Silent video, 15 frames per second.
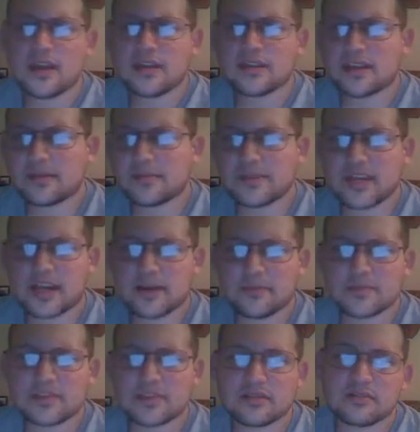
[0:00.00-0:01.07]

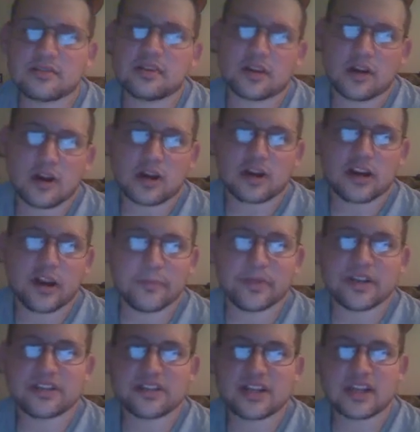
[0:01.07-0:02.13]
Sometimes there are
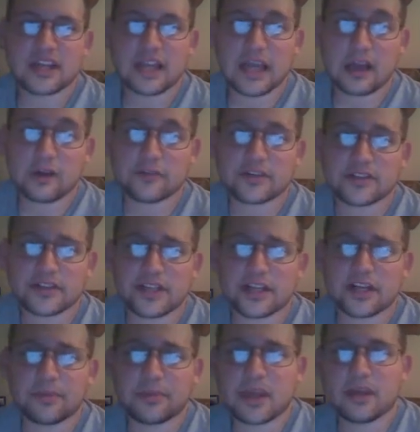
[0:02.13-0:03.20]
companies that allow for
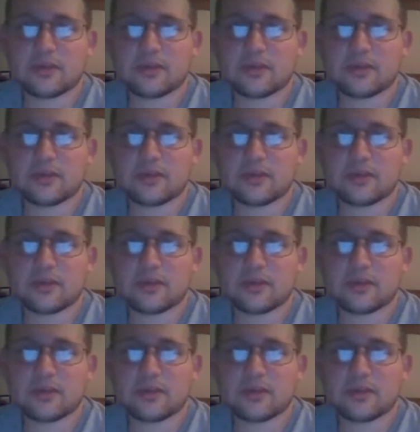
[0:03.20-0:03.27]
setup